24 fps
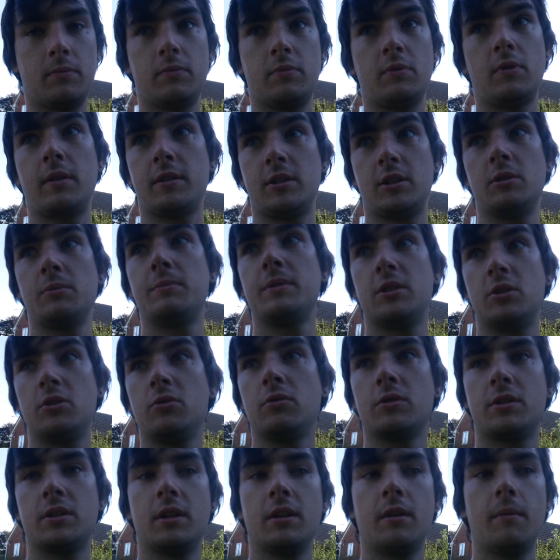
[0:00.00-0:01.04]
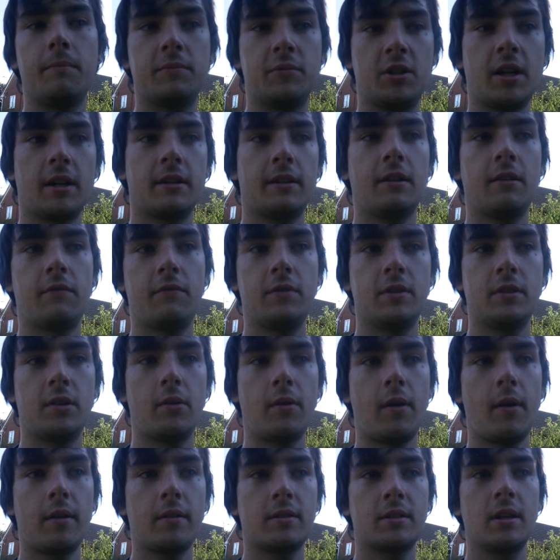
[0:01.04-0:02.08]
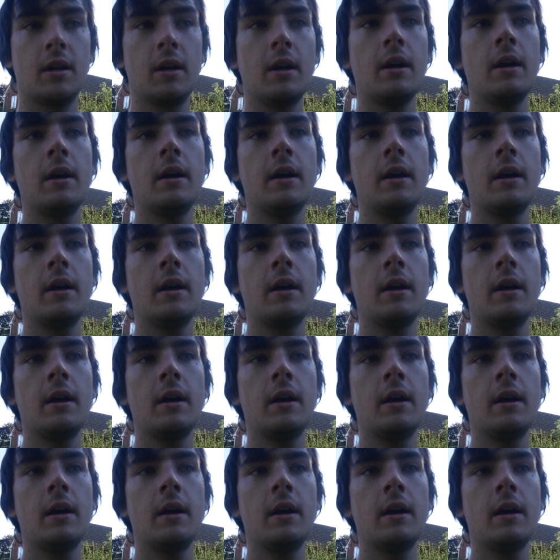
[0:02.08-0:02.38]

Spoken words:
Be sure to check the video out.